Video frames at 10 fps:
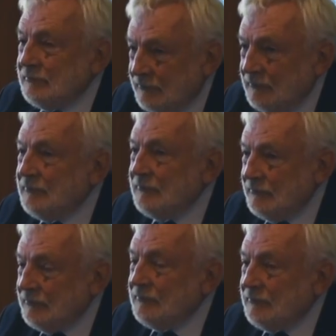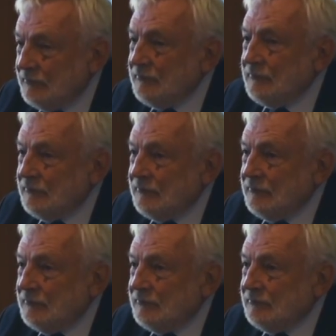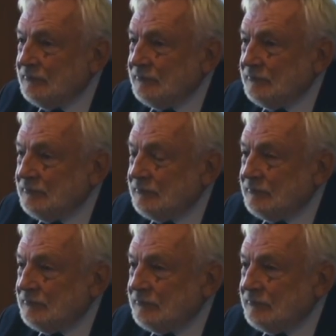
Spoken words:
atmospheric modification and ocean